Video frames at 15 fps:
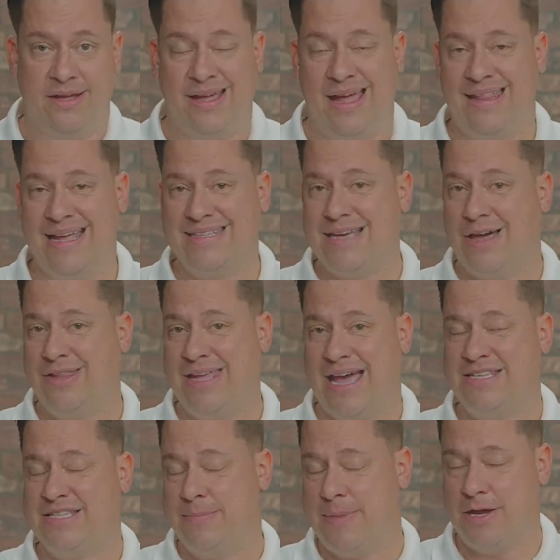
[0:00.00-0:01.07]
And that's how the
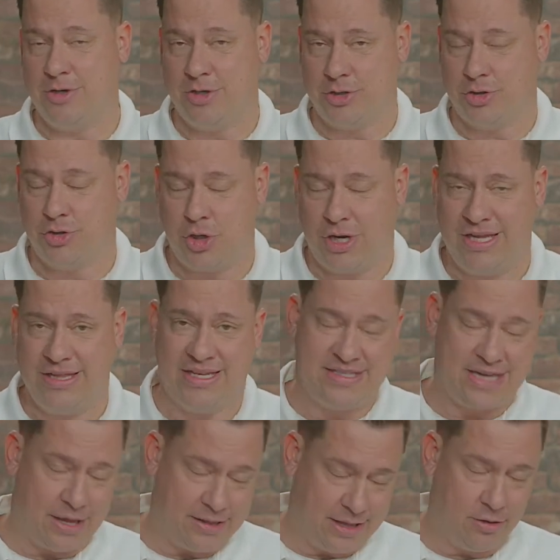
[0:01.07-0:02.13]
asset managers are trained. That's
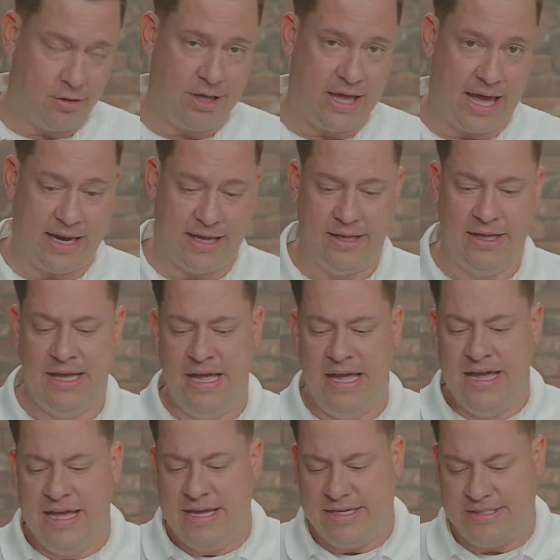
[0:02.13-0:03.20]
how they look at it,
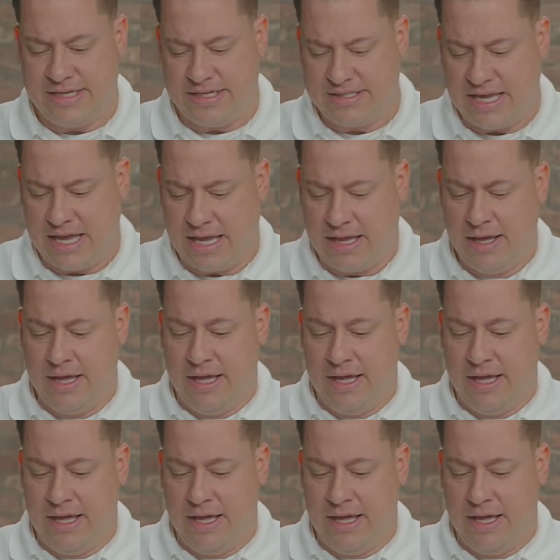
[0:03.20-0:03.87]
is they say,